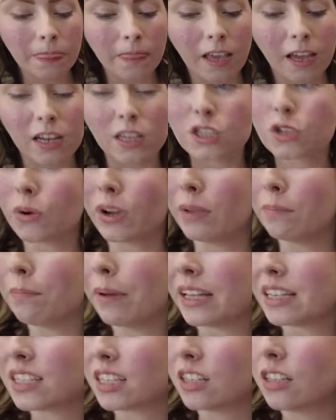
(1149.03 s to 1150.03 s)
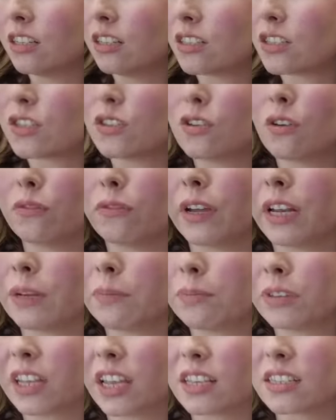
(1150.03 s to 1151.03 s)
And it's quite bitter, it's not very
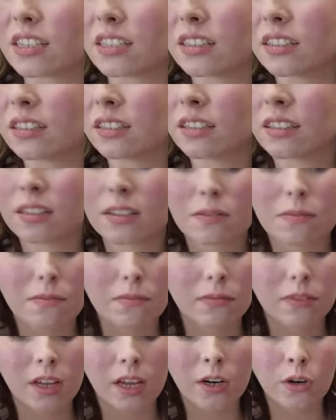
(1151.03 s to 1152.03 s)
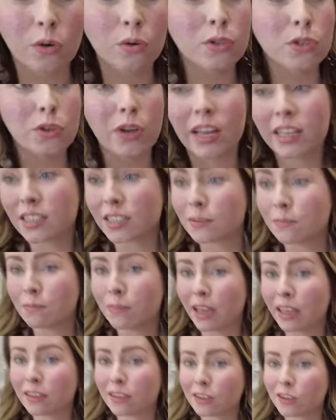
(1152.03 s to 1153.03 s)
pleasant. And it also has some
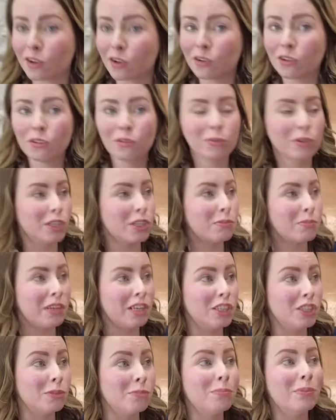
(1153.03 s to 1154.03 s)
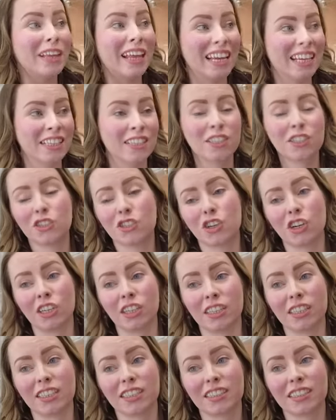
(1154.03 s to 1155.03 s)
methanol, which makes you blind drunk.
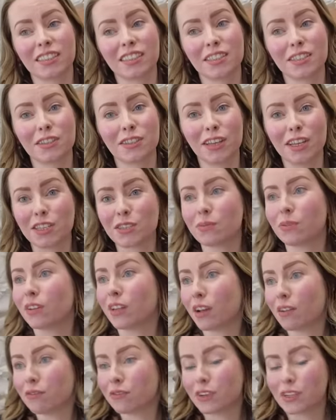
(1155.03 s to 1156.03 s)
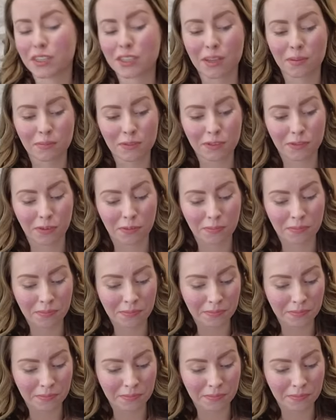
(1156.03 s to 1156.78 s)
So that's where that phrase comes from.